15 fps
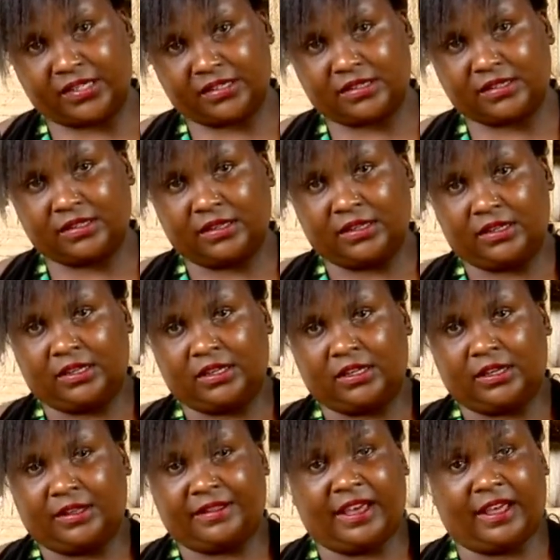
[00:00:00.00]
for it,
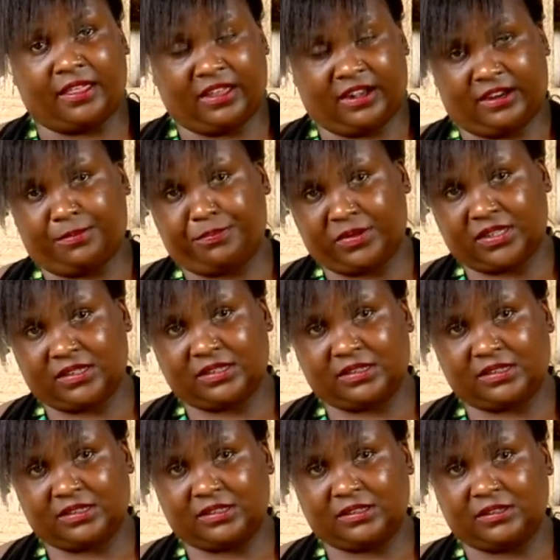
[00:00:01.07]
there are
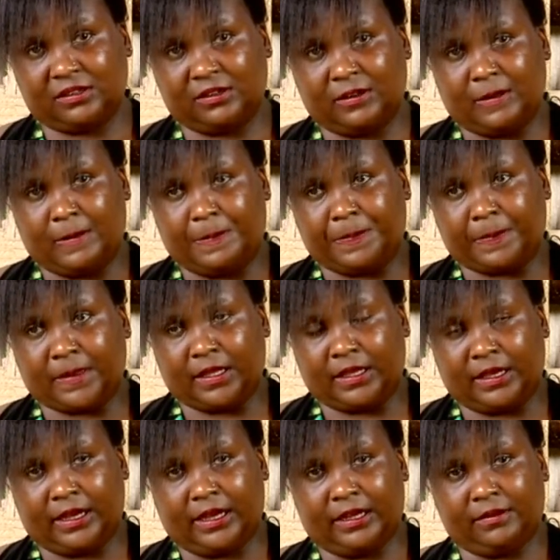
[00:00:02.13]
therapists.
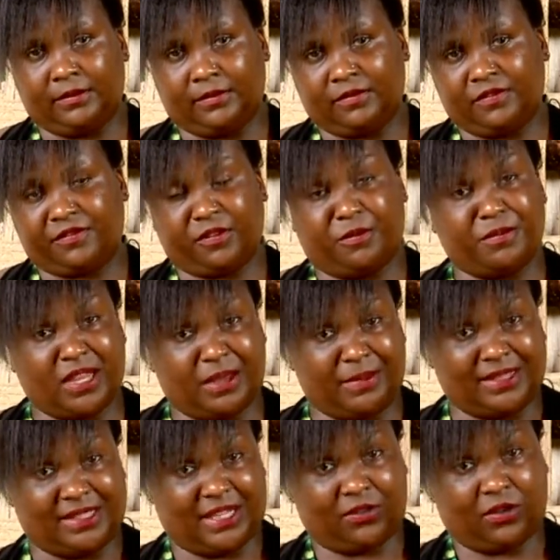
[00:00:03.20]
Yeah, for
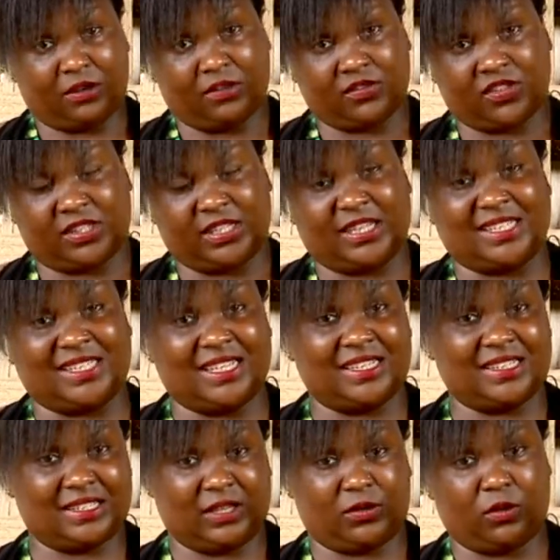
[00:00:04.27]
me, I'm a psychologist and I
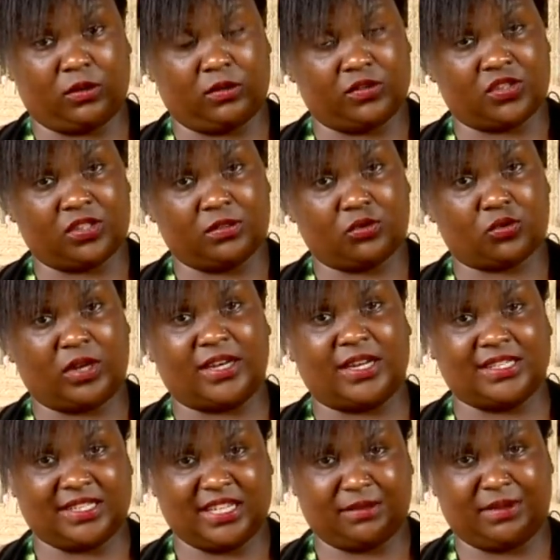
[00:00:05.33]
studied psychology to
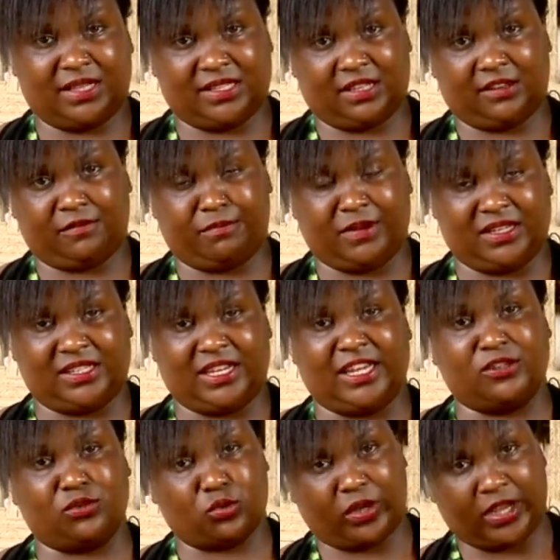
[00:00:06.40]
understand myself
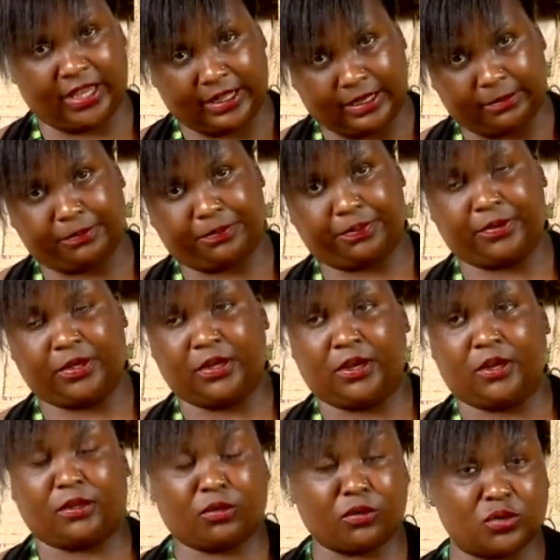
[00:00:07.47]
better and to help
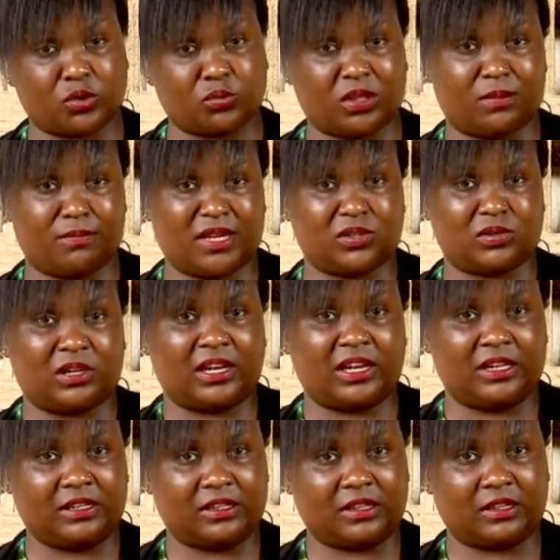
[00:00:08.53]
those with
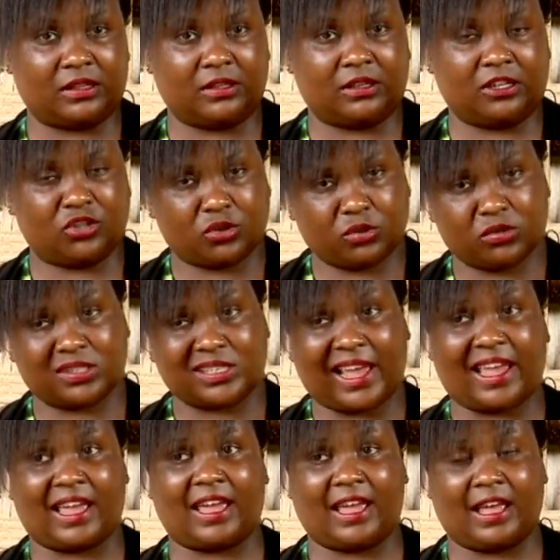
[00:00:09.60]
mental health
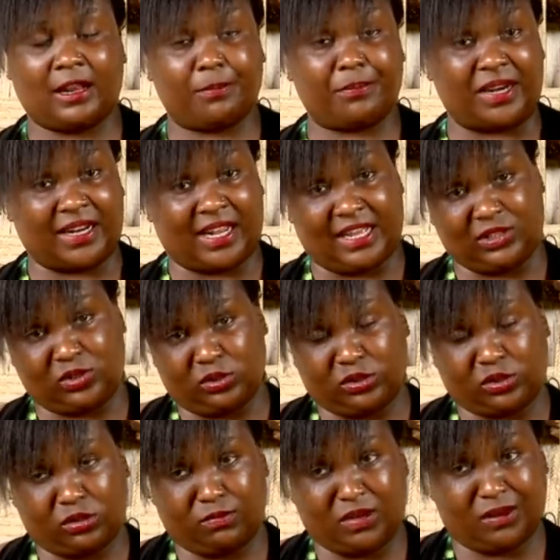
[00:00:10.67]
issues. I help and
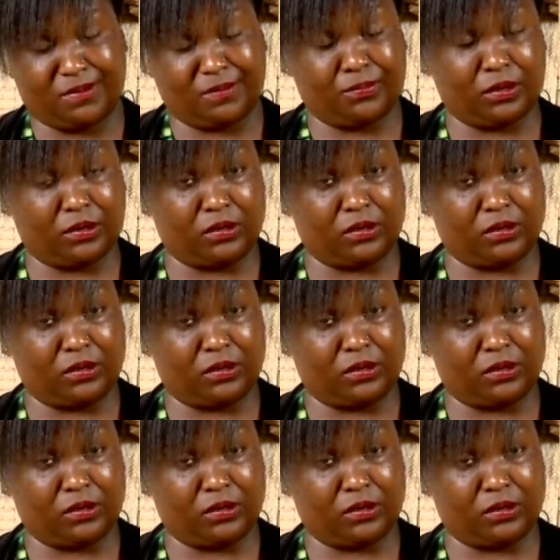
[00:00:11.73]
counsel so many